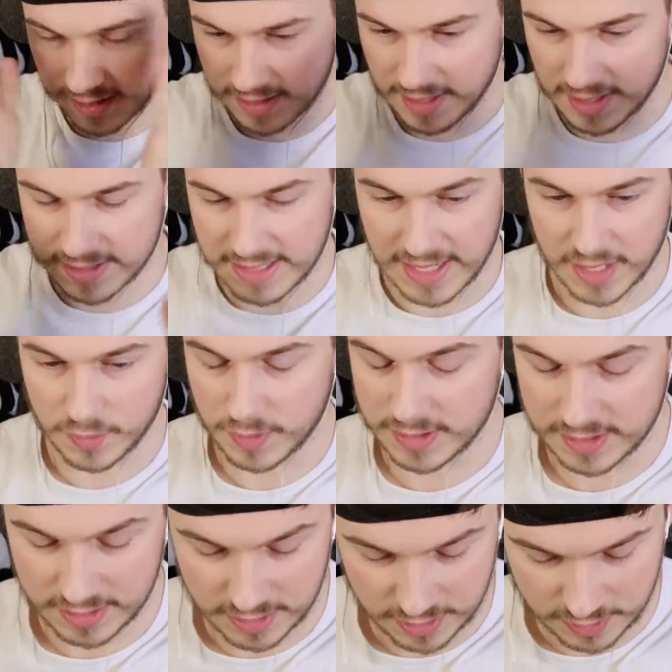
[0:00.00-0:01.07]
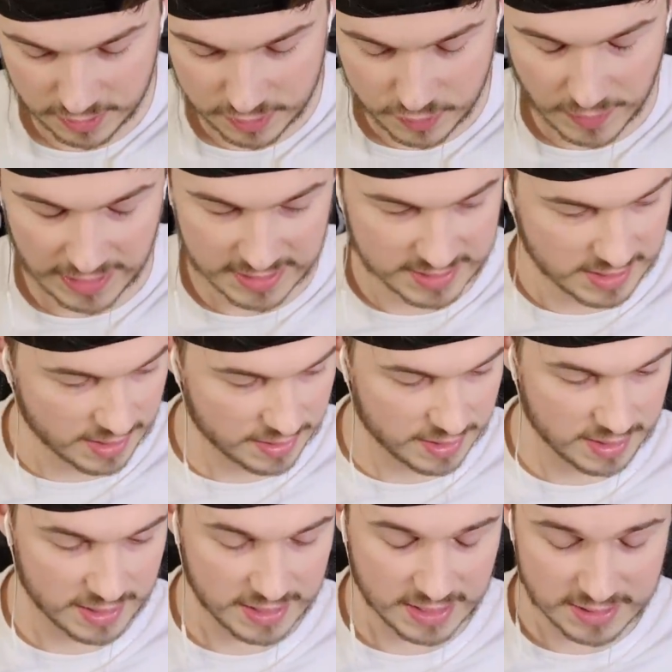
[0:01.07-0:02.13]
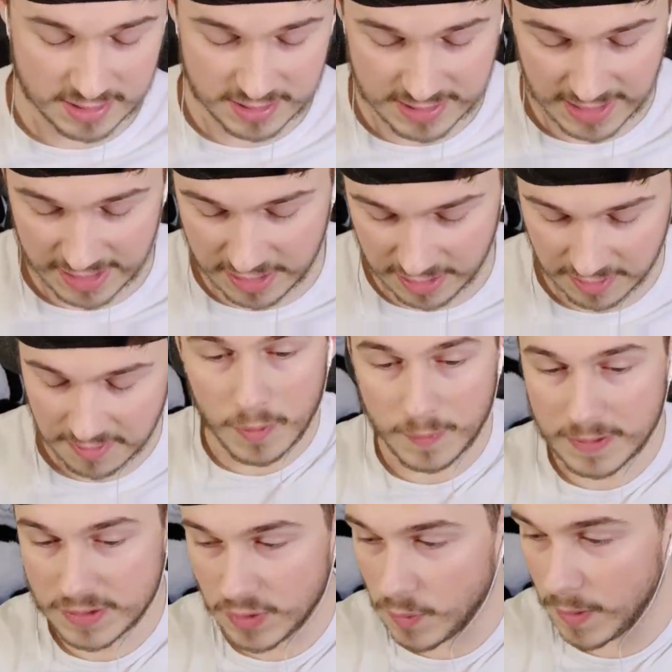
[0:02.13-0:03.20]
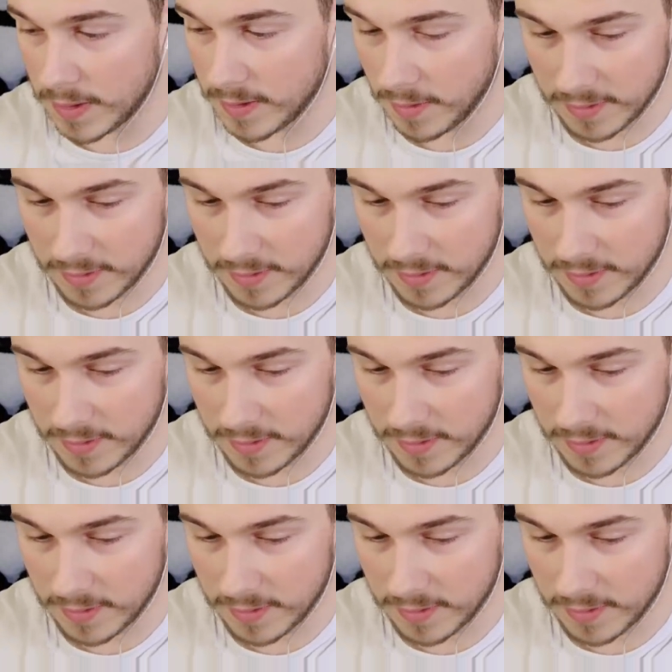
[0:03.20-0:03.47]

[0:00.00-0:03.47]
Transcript: I kind of wanted to try something, and that's exactly what we're doing,